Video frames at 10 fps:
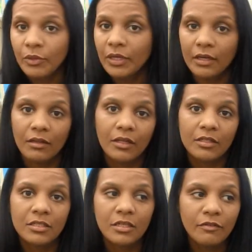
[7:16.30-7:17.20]
we got a lot of
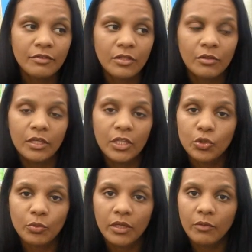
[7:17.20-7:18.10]
stuff, so
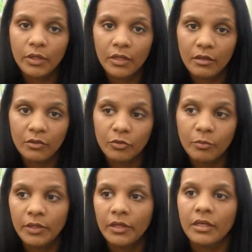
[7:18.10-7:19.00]
each week we get a little
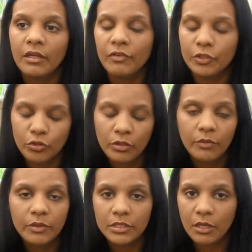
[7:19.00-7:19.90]
bit and eventually
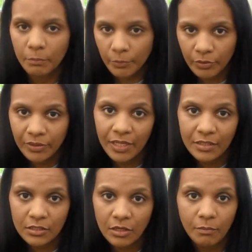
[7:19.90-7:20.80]
we start building that
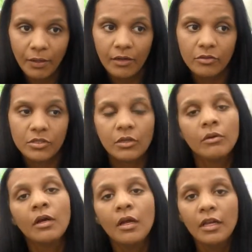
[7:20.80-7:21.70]
stockpile. So
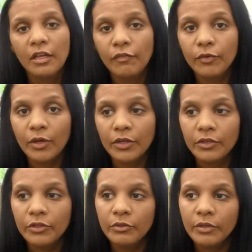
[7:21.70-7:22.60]
if you are
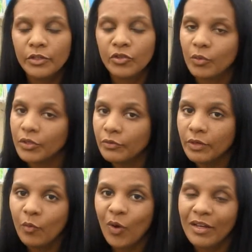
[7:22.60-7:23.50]
new and you're
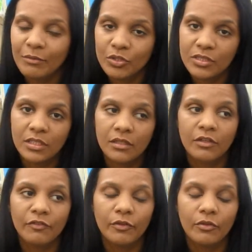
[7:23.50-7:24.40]
wondering why I'm just getting
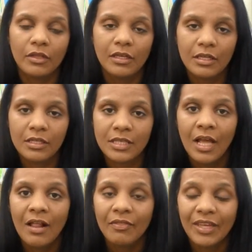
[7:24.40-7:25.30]
a few things,
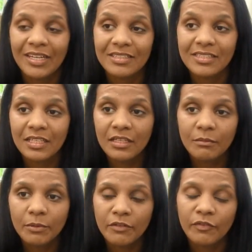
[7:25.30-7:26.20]
that is it.
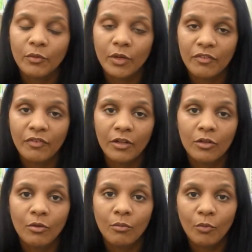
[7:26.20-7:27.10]
But if you want to
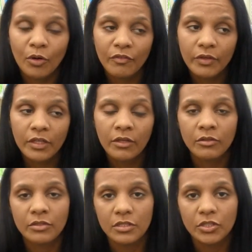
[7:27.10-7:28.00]
follow more
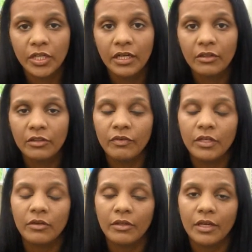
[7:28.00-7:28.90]
videos, check out the
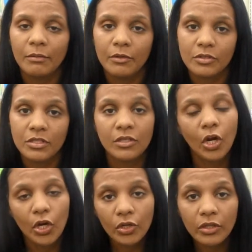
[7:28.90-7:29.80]
video that I posted
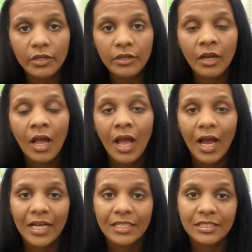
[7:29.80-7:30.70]
earlier.
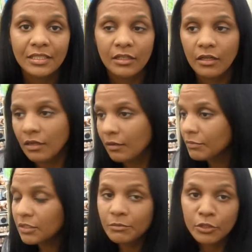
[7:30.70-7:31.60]
I did
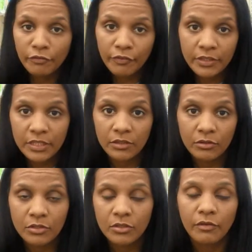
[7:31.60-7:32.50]
some different
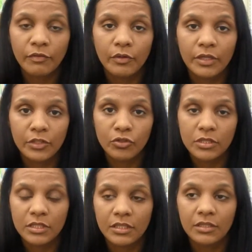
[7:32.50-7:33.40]
deals, so if you are
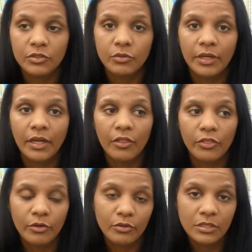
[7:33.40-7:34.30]
interested in doing
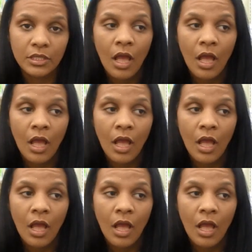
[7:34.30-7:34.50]
those.